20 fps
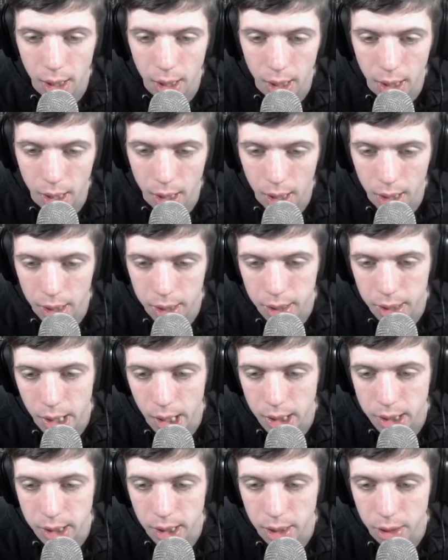and
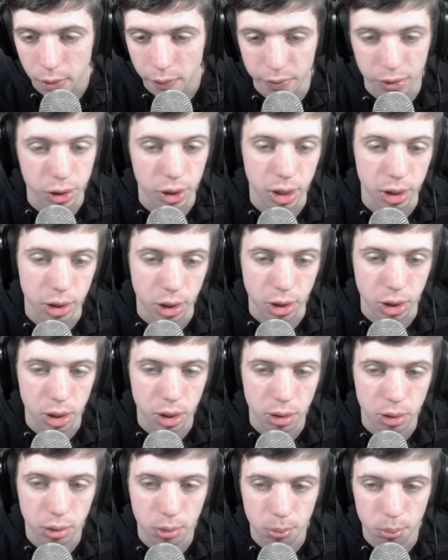that's the end of the
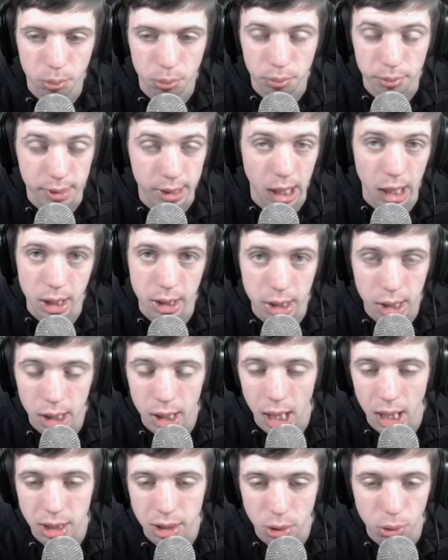transition. Literally,
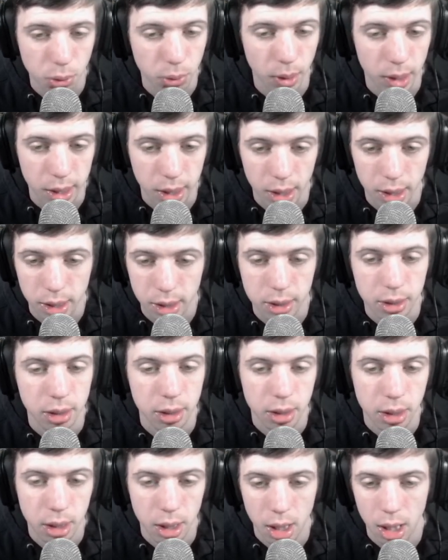that's how quick it is.
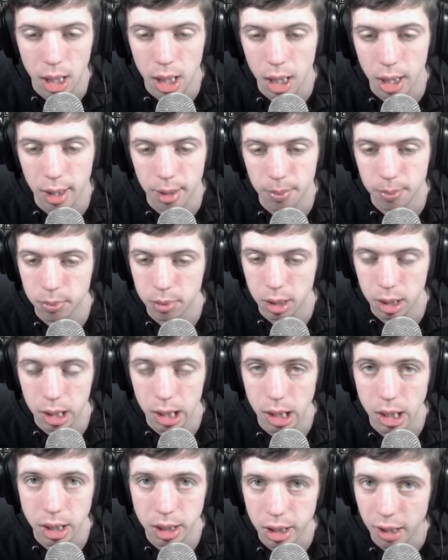
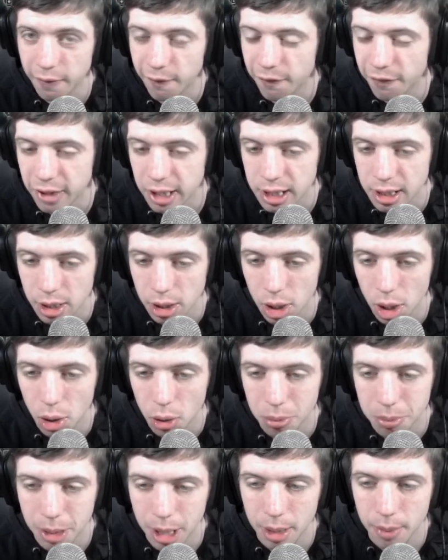Yeah, it did freeze a
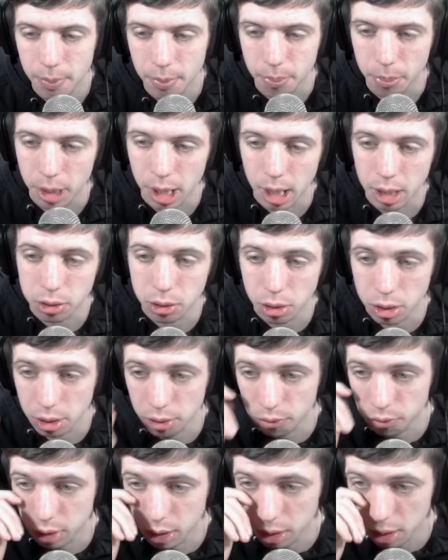little bit, but that's because
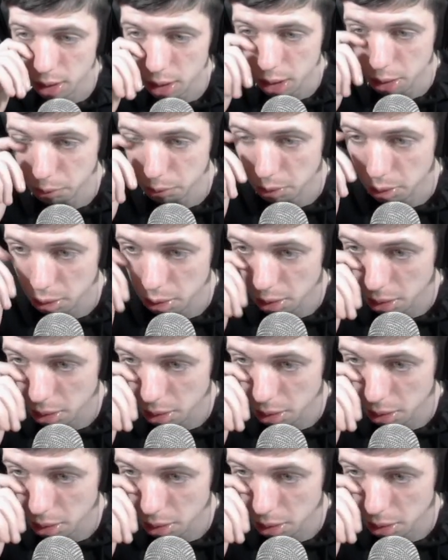it's rendering out.